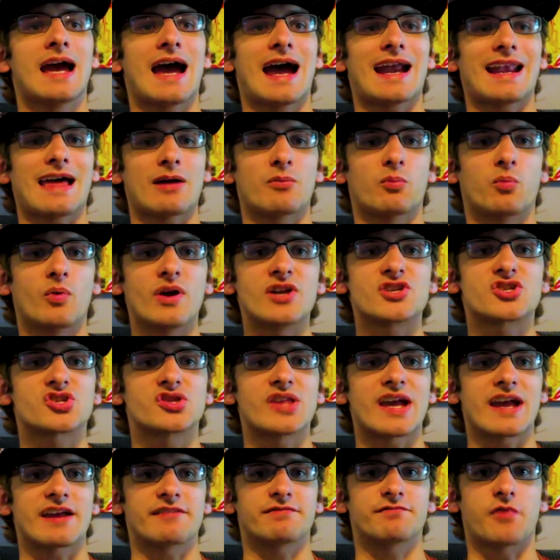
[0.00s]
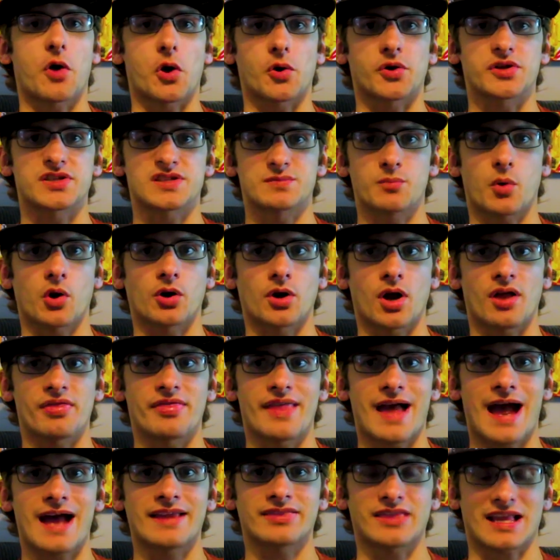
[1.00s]
And I wish they had focused more on
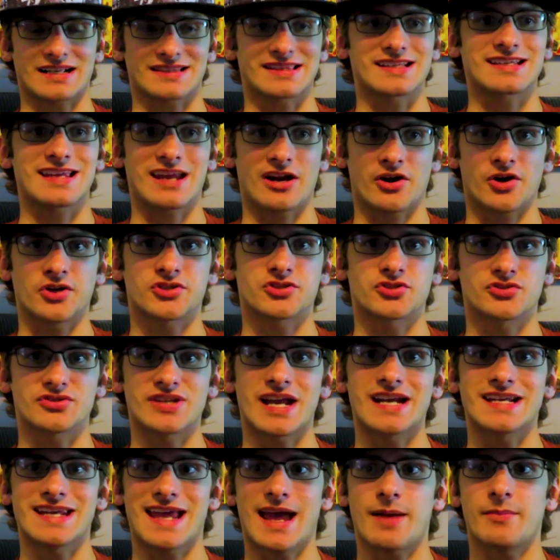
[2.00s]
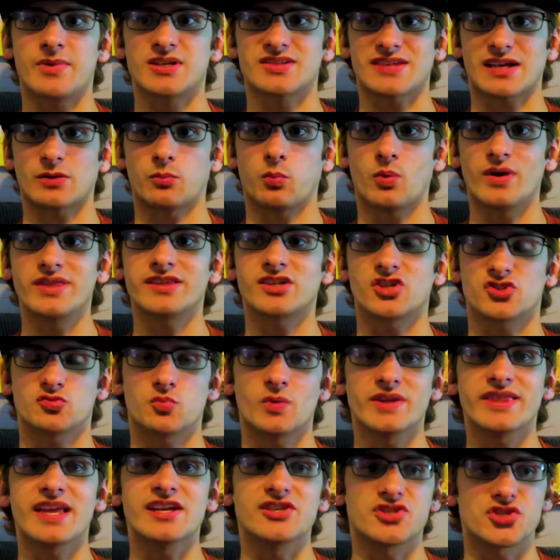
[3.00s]
that, like the character dynamics, because
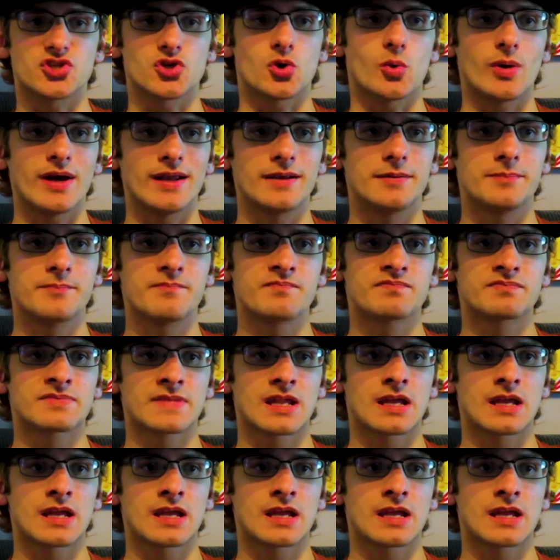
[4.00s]
when they do it,